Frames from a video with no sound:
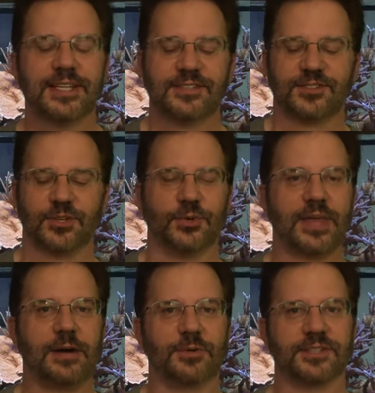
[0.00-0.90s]
so
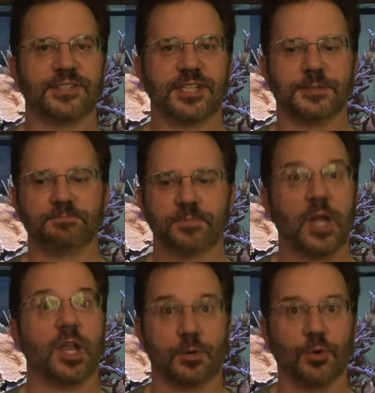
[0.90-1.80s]
that was um, a
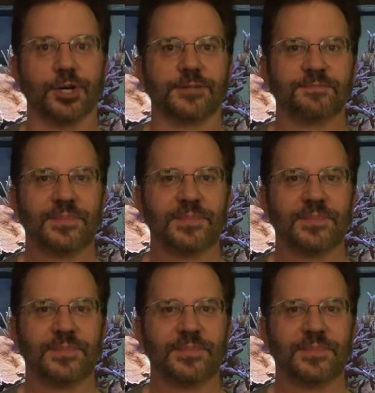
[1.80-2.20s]
lot of work.